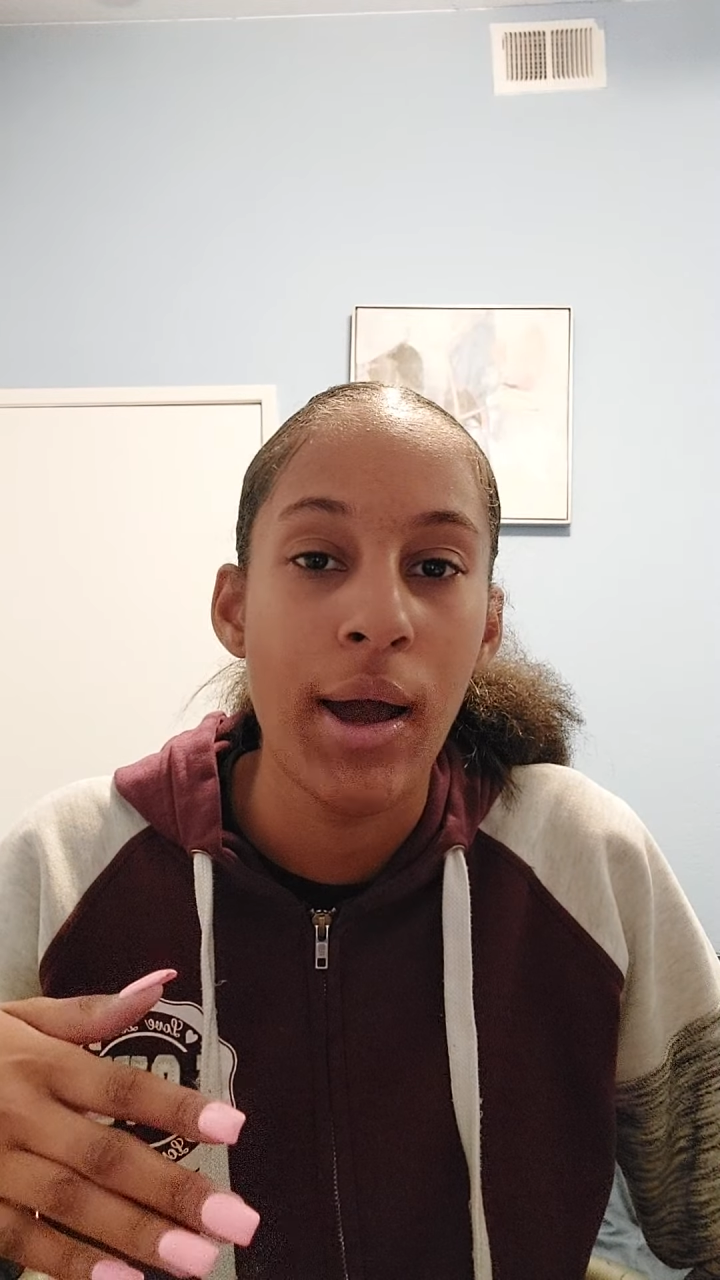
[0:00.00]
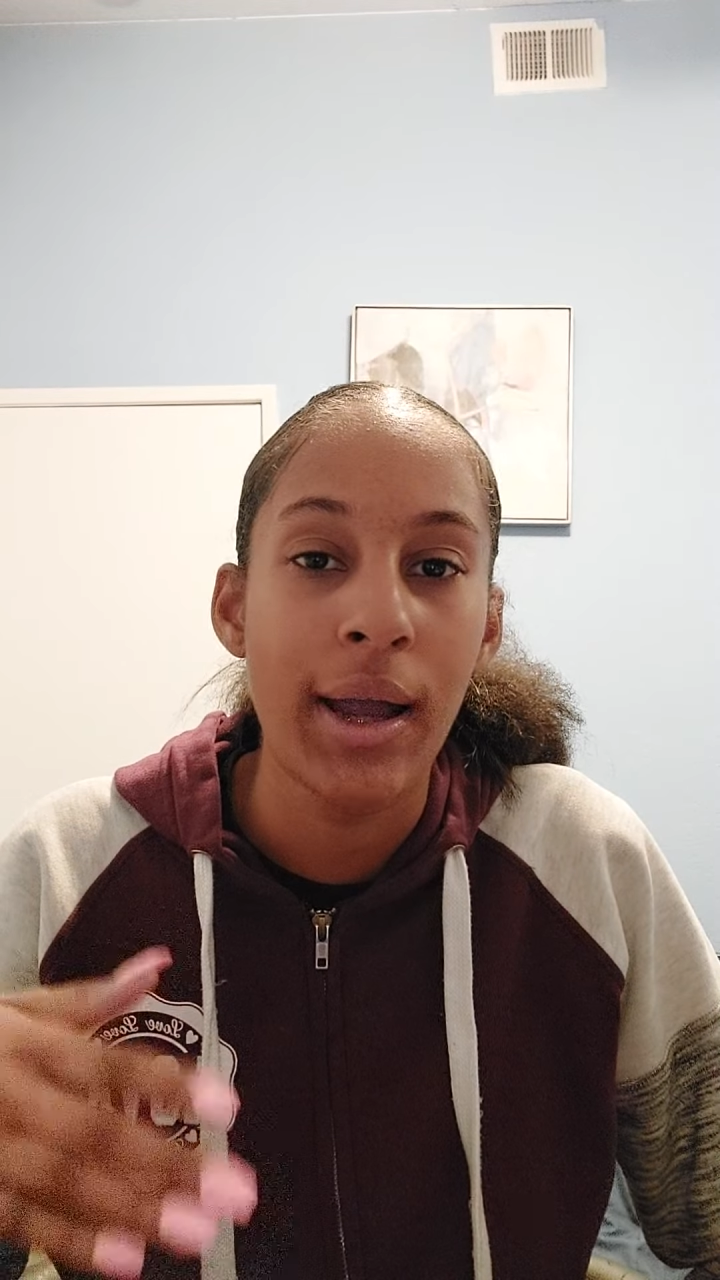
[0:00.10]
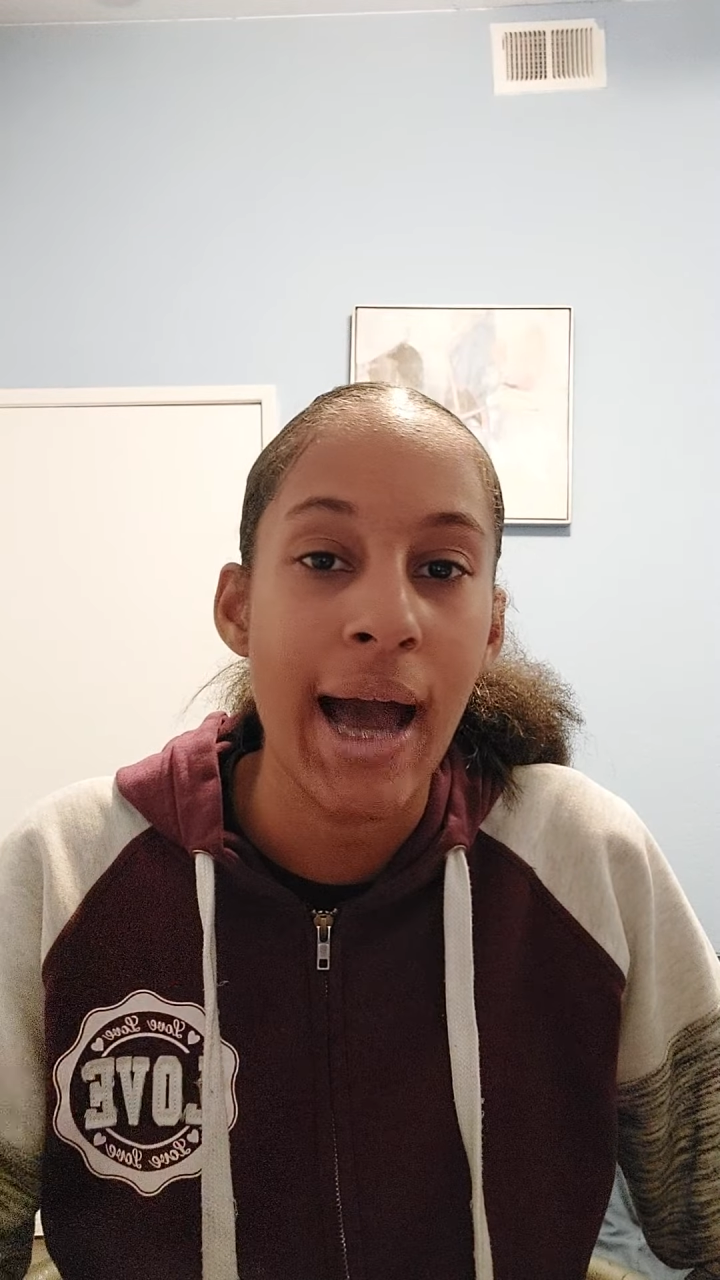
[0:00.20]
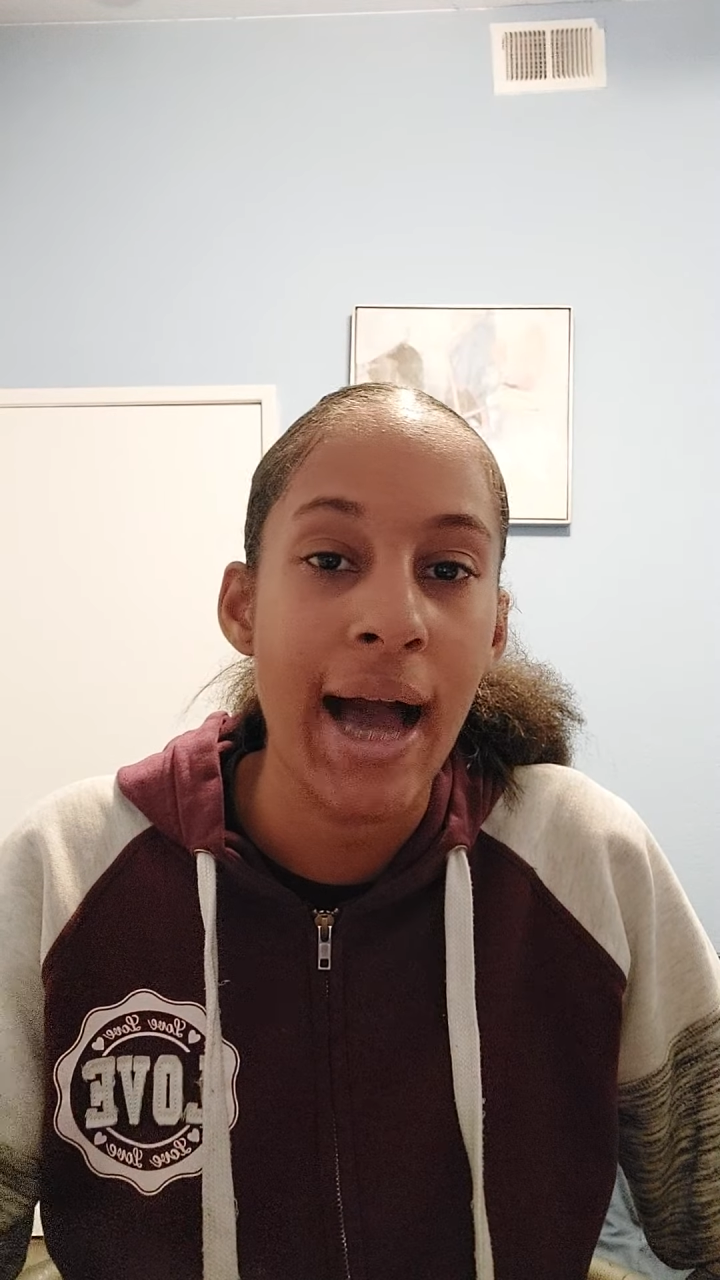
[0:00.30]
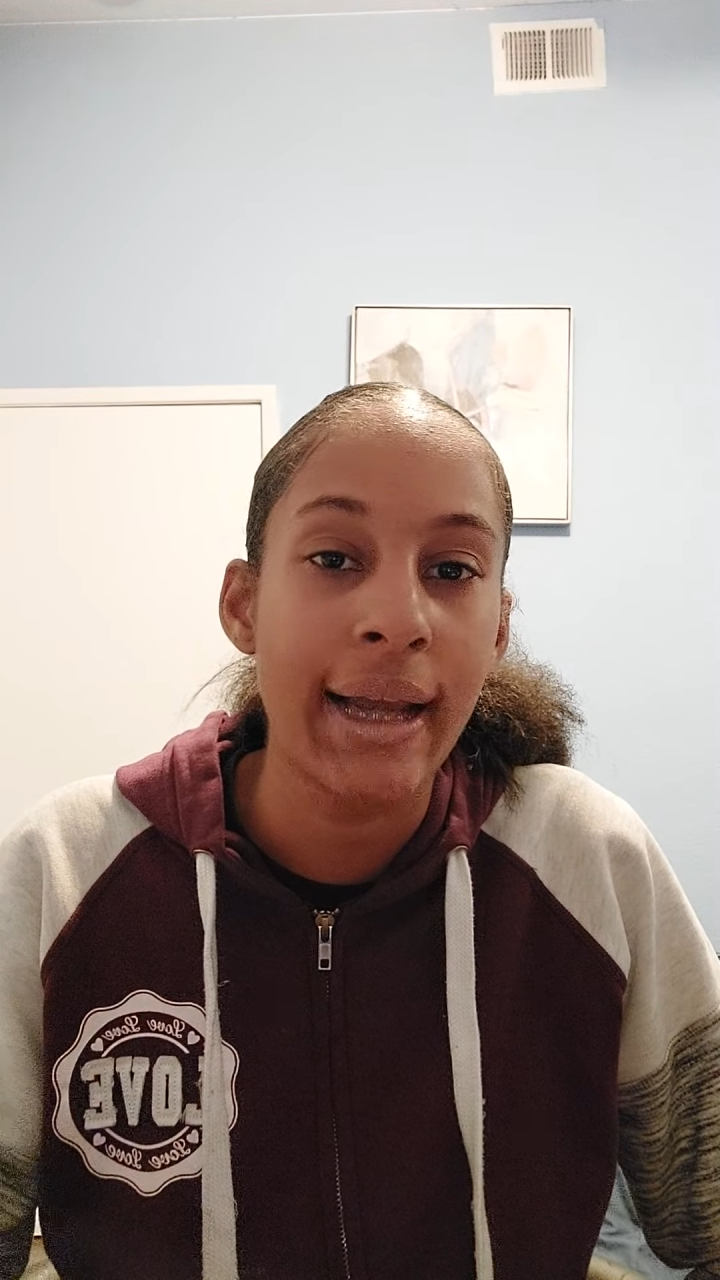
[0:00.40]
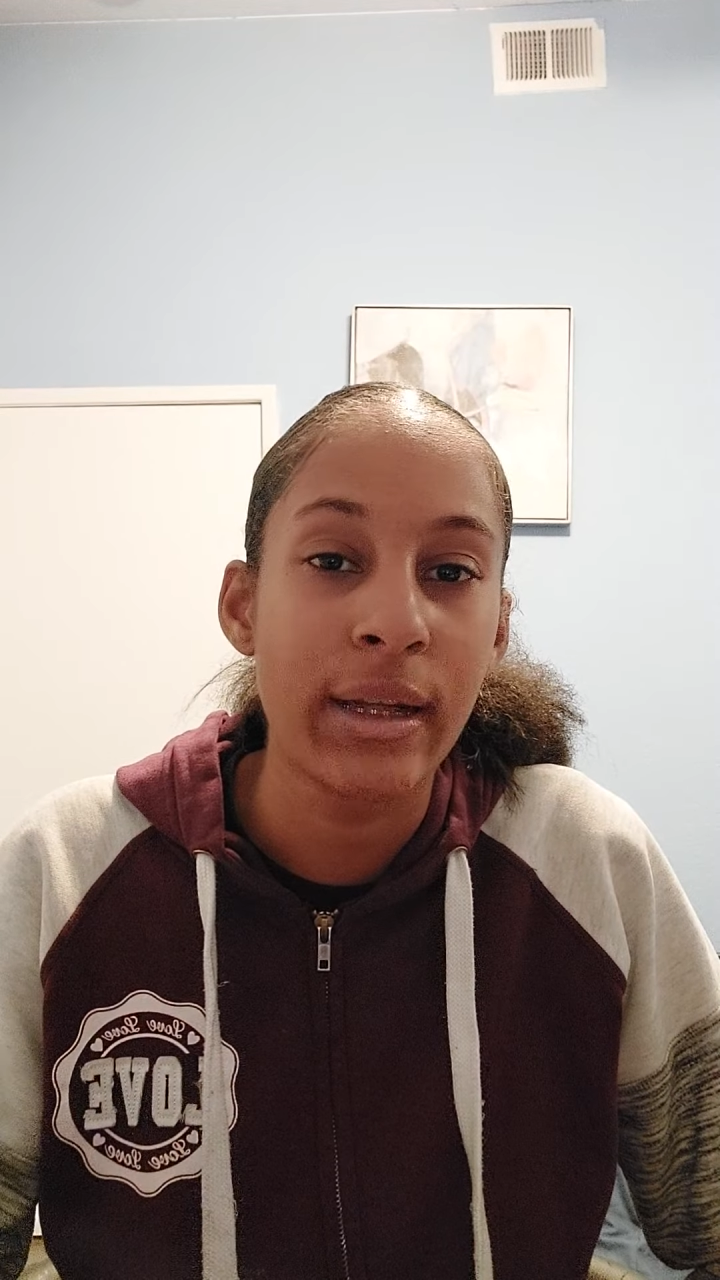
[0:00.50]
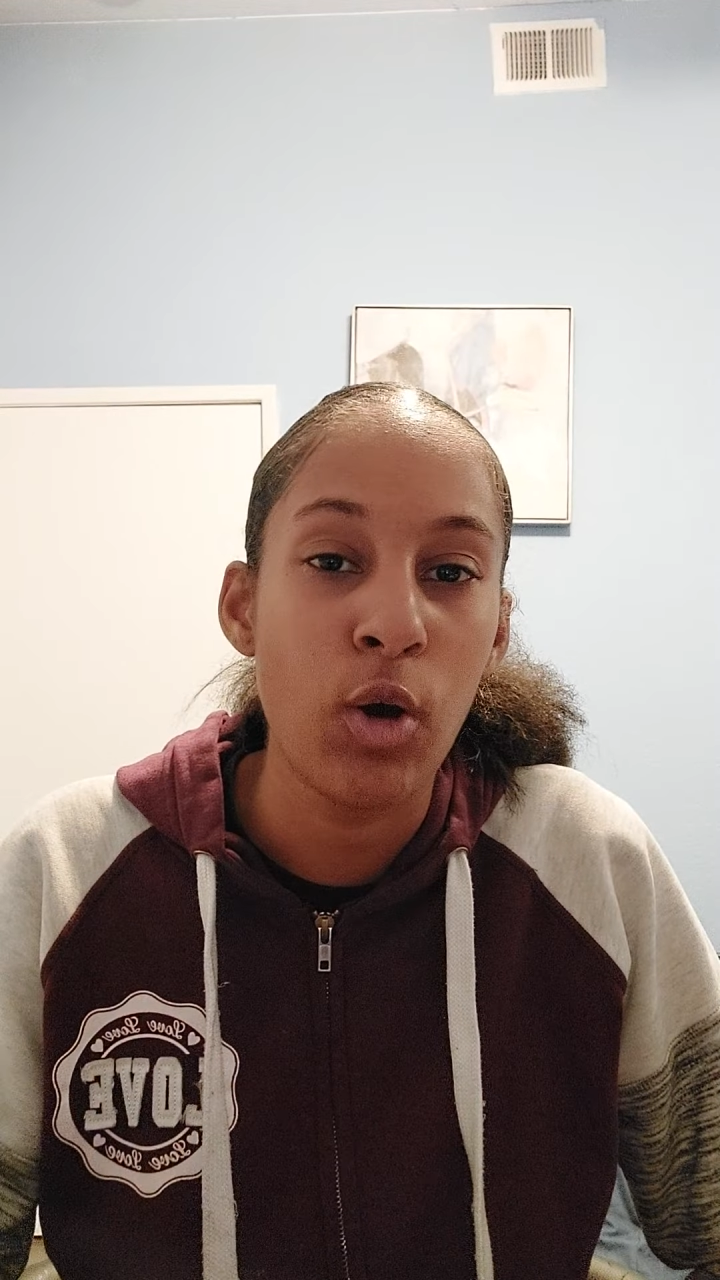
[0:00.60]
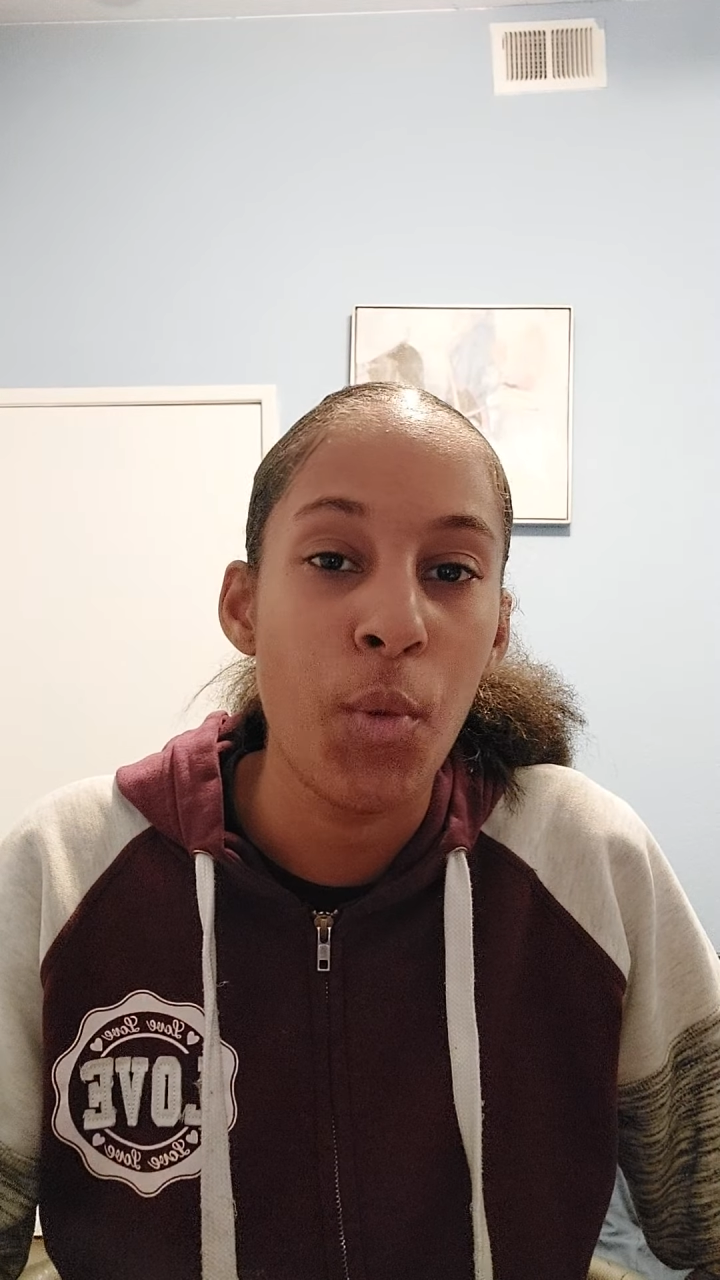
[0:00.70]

God can